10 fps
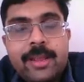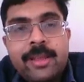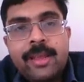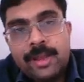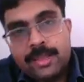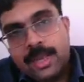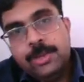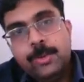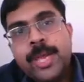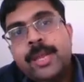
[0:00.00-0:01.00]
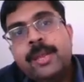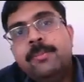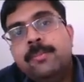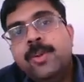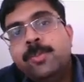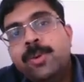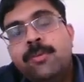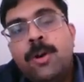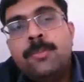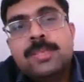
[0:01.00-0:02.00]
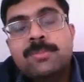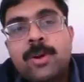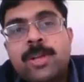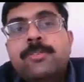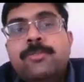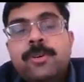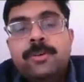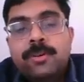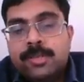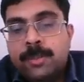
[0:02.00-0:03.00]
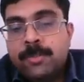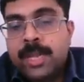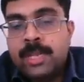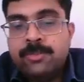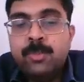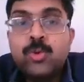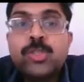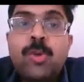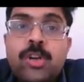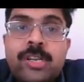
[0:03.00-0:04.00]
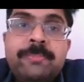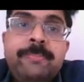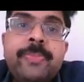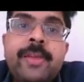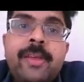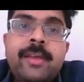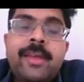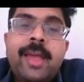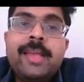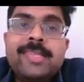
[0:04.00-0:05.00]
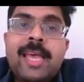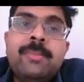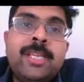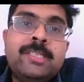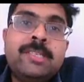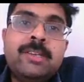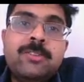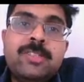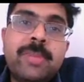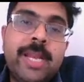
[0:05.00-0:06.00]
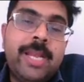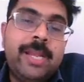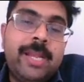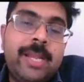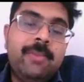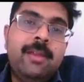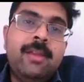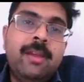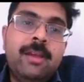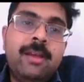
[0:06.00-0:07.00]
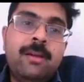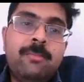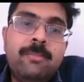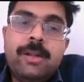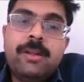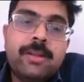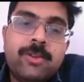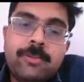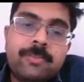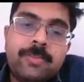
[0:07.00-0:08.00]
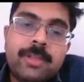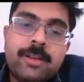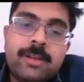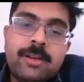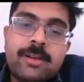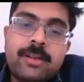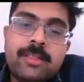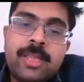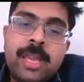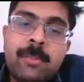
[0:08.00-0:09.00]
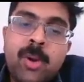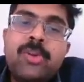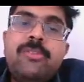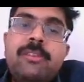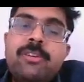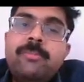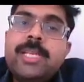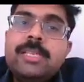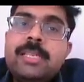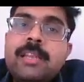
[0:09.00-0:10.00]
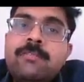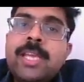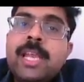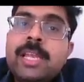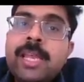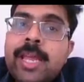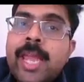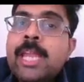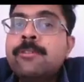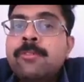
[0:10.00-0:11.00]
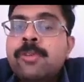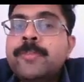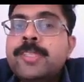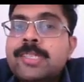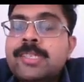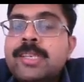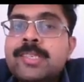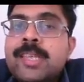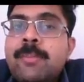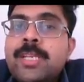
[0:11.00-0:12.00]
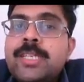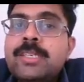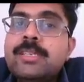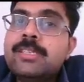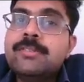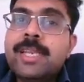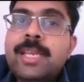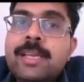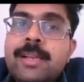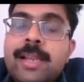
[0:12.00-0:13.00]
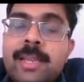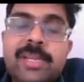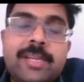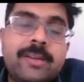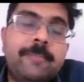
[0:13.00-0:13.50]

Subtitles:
and then you can perform some kind of a post-mortem examination of the brain. But the amount of information that we can gain from such an examination is very limited.